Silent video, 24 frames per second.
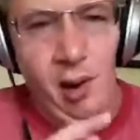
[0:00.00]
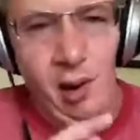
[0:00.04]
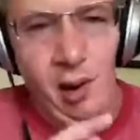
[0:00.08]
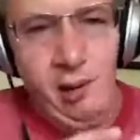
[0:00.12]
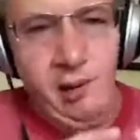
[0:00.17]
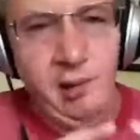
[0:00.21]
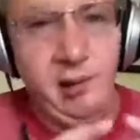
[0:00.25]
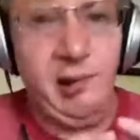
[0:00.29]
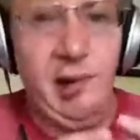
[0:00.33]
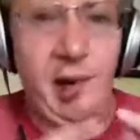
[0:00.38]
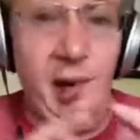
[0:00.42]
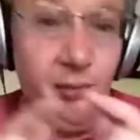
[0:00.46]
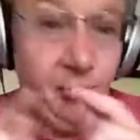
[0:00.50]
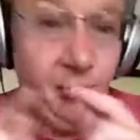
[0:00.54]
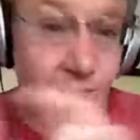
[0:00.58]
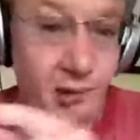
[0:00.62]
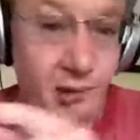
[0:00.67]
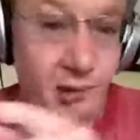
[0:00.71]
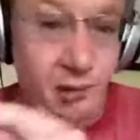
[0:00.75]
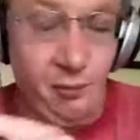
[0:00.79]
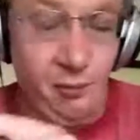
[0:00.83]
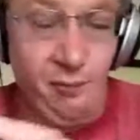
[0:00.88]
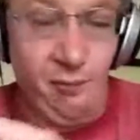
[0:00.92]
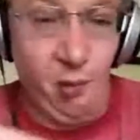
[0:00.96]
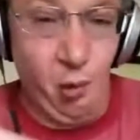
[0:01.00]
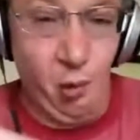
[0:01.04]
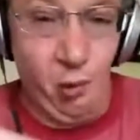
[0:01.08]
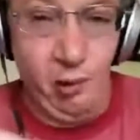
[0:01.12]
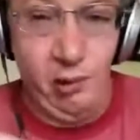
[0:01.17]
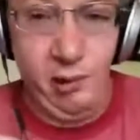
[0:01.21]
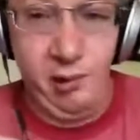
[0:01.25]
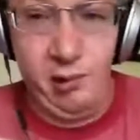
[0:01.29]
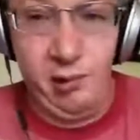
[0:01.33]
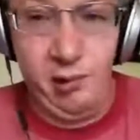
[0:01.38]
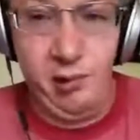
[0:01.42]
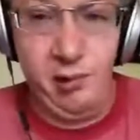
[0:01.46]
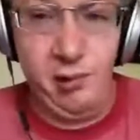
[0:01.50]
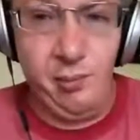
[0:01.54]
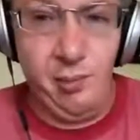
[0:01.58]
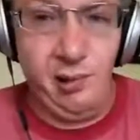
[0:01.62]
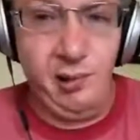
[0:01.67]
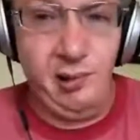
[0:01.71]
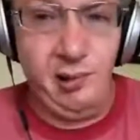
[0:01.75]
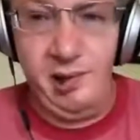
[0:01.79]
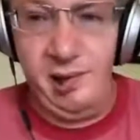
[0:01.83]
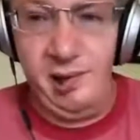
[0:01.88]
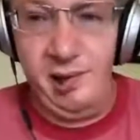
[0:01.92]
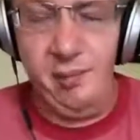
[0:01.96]
I just have it forwarded to
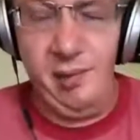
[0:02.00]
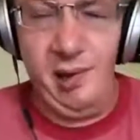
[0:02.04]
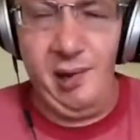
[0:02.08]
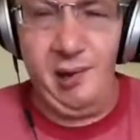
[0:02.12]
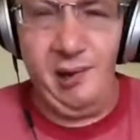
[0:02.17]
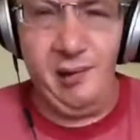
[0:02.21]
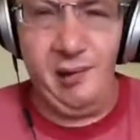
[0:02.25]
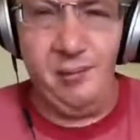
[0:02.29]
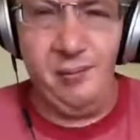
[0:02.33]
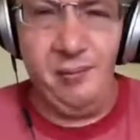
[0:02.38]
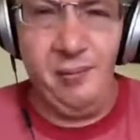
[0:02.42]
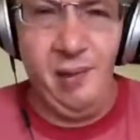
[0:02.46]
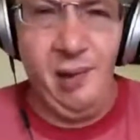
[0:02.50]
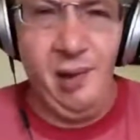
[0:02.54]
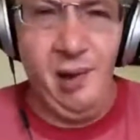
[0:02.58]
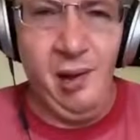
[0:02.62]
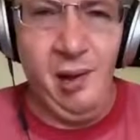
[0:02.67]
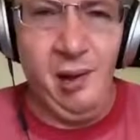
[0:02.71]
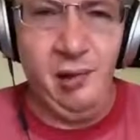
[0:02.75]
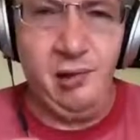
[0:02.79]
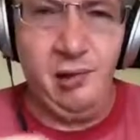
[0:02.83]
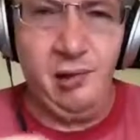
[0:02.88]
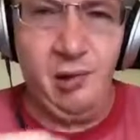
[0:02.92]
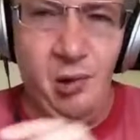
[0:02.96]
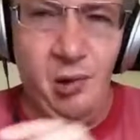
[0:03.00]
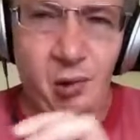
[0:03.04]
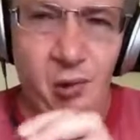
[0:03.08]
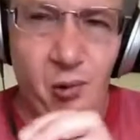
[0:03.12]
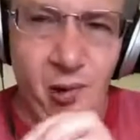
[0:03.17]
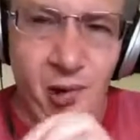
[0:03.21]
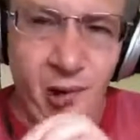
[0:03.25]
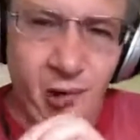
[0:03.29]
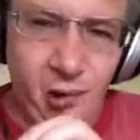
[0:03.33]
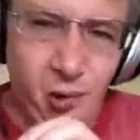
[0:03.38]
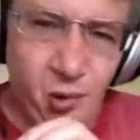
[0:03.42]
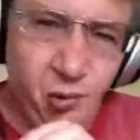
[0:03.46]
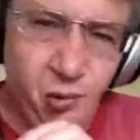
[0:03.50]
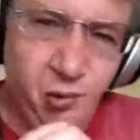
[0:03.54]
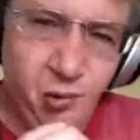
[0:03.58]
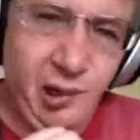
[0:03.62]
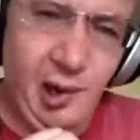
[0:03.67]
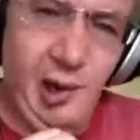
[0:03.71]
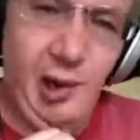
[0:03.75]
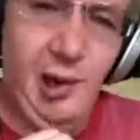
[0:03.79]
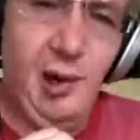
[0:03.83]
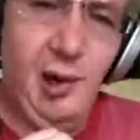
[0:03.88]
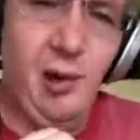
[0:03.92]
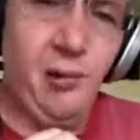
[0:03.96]
my Gmail, so it goes
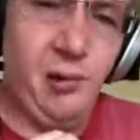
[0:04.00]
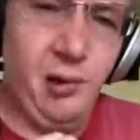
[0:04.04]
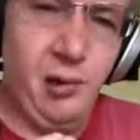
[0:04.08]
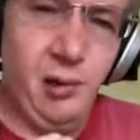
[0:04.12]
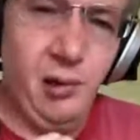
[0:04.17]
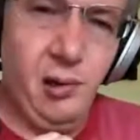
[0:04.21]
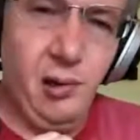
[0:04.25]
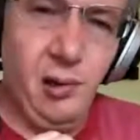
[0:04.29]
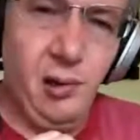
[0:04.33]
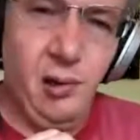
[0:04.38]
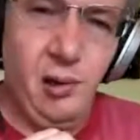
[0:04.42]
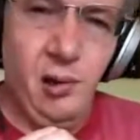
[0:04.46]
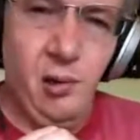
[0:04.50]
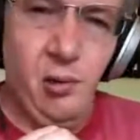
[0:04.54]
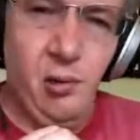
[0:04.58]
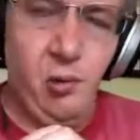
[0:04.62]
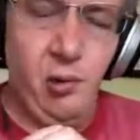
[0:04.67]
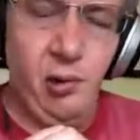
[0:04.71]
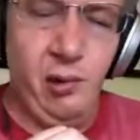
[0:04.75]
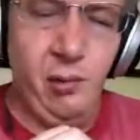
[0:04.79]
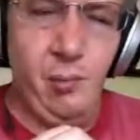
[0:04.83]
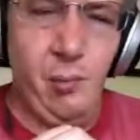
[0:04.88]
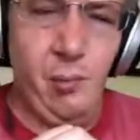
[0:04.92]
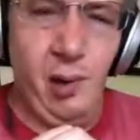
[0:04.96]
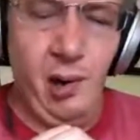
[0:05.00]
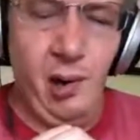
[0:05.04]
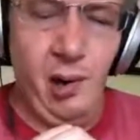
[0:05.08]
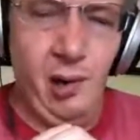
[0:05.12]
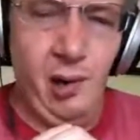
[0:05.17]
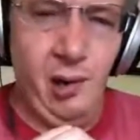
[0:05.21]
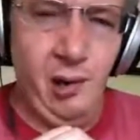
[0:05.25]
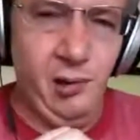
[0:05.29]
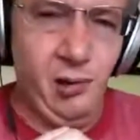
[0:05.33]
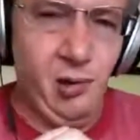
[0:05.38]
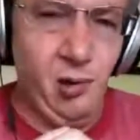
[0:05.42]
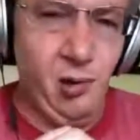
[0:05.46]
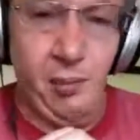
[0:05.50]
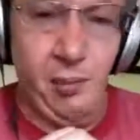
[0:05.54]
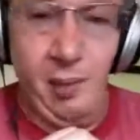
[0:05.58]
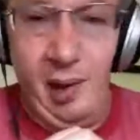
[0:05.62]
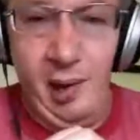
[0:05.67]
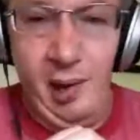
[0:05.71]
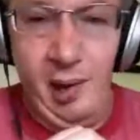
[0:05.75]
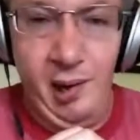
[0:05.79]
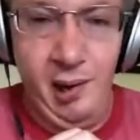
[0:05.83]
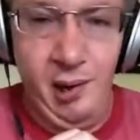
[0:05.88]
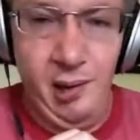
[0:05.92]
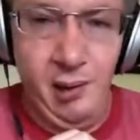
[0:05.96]
out with my
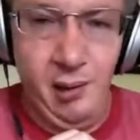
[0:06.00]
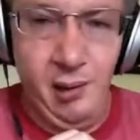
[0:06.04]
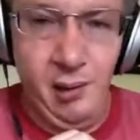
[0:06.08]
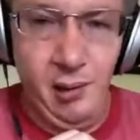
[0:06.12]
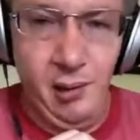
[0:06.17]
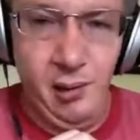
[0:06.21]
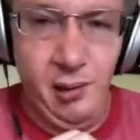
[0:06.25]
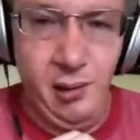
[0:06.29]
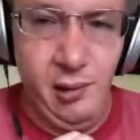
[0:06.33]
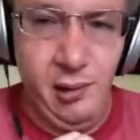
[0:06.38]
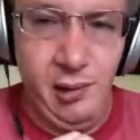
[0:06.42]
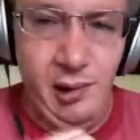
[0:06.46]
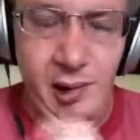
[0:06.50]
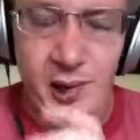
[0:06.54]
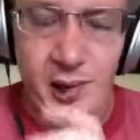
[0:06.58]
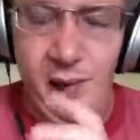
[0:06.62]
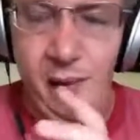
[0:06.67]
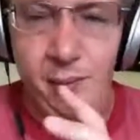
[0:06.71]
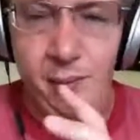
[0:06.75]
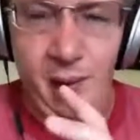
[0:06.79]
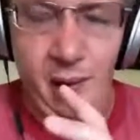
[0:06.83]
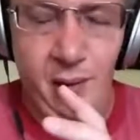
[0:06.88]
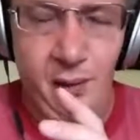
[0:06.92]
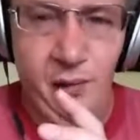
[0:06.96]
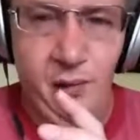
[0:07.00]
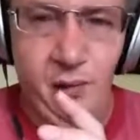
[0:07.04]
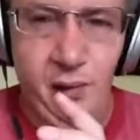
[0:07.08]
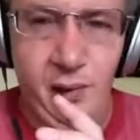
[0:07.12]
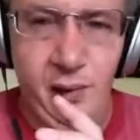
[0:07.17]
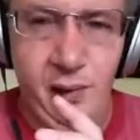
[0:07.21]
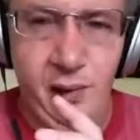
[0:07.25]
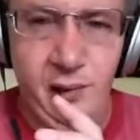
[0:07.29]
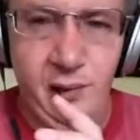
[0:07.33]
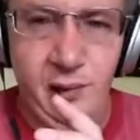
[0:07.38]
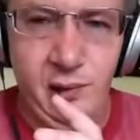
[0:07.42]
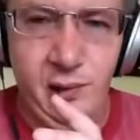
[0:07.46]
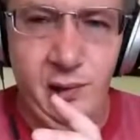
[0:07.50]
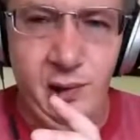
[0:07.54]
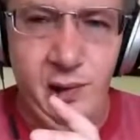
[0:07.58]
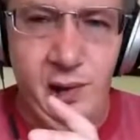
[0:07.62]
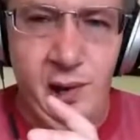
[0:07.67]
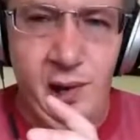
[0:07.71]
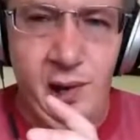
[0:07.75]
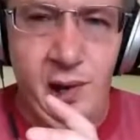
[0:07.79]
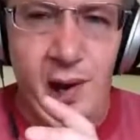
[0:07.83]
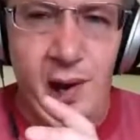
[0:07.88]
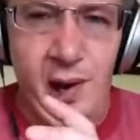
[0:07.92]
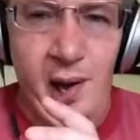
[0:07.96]
domain email address,
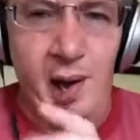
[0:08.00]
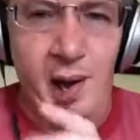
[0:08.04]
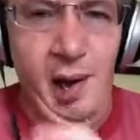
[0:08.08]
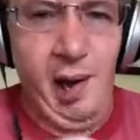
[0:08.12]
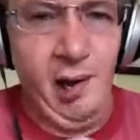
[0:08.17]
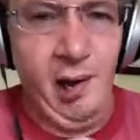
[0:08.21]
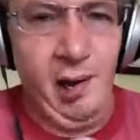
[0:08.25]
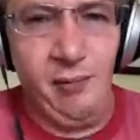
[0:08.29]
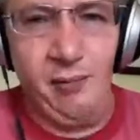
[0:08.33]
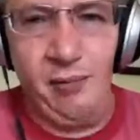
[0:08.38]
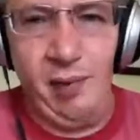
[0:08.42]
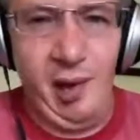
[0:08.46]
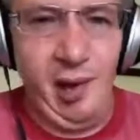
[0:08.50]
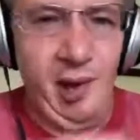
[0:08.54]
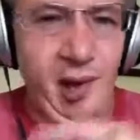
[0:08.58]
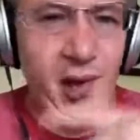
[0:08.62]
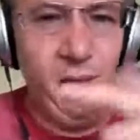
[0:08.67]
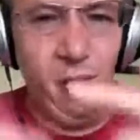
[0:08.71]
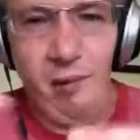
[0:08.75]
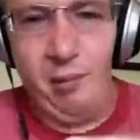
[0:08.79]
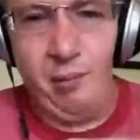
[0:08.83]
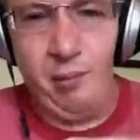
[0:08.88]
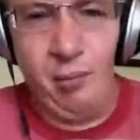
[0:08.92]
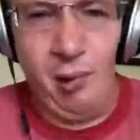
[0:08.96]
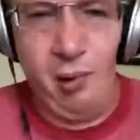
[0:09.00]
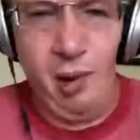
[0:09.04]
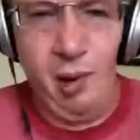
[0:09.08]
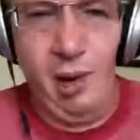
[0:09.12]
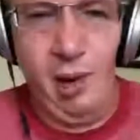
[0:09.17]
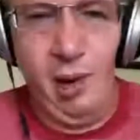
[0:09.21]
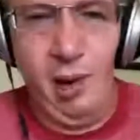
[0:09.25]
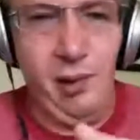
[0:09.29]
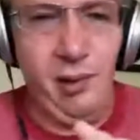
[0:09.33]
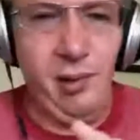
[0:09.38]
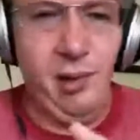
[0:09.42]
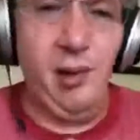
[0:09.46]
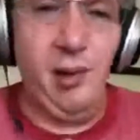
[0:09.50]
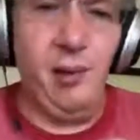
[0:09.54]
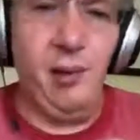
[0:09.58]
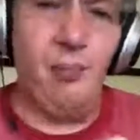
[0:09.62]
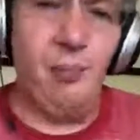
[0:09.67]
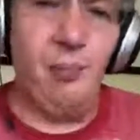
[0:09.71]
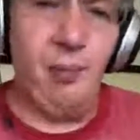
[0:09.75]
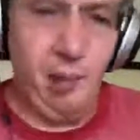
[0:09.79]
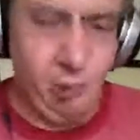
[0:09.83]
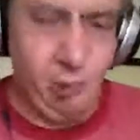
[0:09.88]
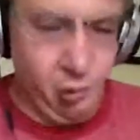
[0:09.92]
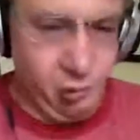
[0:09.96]
and if they hit reply,
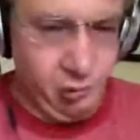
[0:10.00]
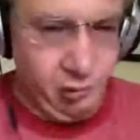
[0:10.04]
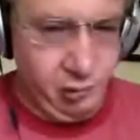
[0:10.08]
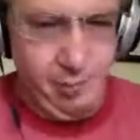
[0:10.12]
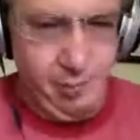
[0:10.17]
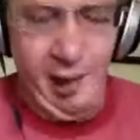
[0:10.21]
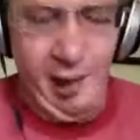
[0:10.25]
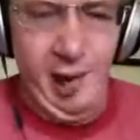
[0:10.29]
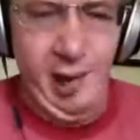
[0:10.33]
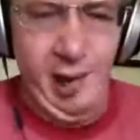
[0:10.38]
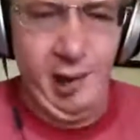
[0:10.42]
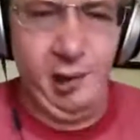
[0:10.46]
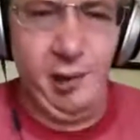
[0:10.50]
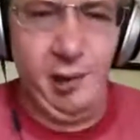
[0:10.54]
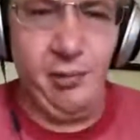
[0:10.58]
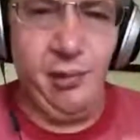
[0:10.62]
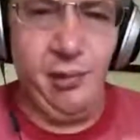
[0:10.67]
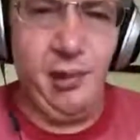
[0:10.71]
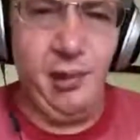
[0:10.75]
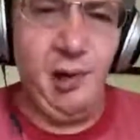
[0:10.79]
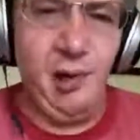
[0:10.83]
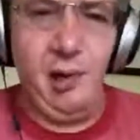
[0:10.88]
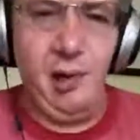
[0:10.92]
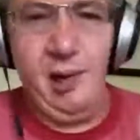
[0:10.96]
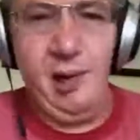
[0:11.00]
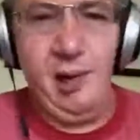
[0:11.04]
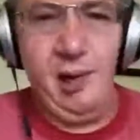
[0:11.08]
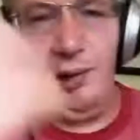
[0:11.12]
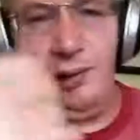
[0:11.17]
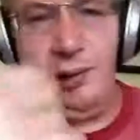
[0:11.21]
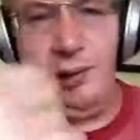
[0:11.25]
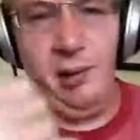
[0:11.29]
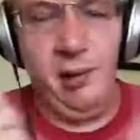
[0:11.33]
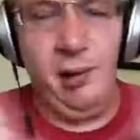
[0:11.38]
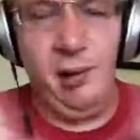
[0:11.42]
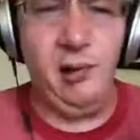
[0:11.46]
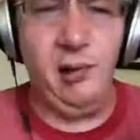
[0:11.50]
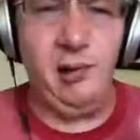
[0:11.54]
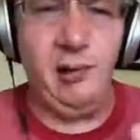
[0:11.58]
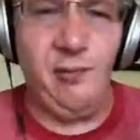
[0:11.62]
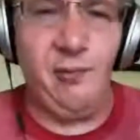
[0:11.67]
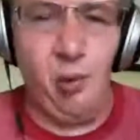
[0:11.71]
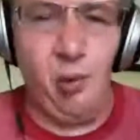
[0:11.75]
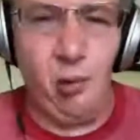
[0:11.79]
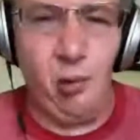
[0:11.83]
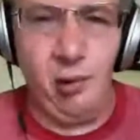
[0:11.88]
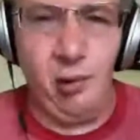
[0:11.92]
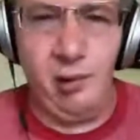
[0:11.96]
it goes back, and then it's
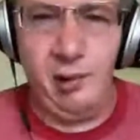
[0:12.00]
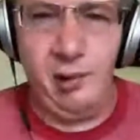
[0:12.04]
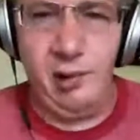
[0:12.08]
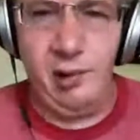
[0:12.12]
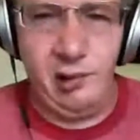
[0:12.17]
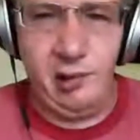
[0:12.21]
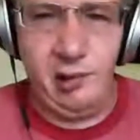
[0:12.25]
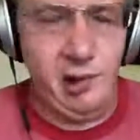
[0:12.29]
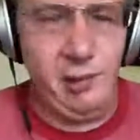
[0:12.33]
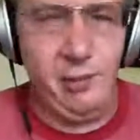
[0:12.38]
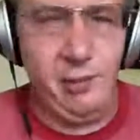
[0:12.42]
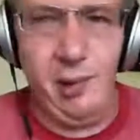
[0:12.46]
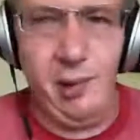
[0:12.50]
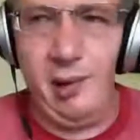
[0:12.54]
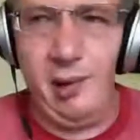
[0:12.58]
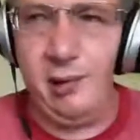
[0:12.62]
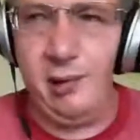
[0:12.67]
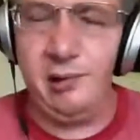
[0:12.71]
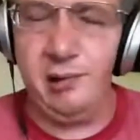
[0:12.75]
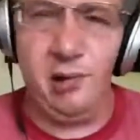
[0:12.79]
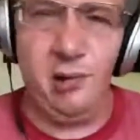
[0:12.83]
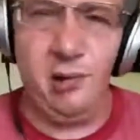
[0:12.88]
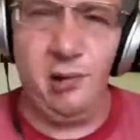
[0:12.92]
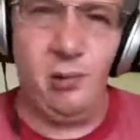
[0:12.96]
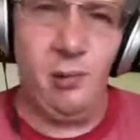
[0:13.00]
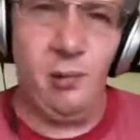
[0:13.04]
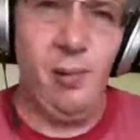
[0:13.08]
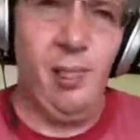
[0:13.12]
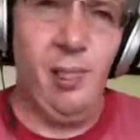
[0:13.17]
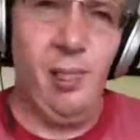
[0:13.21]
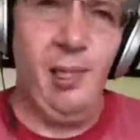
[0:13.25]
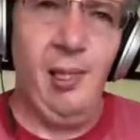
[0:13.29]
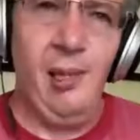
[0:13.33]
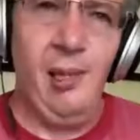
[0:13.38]
forwarded to Gmail. So,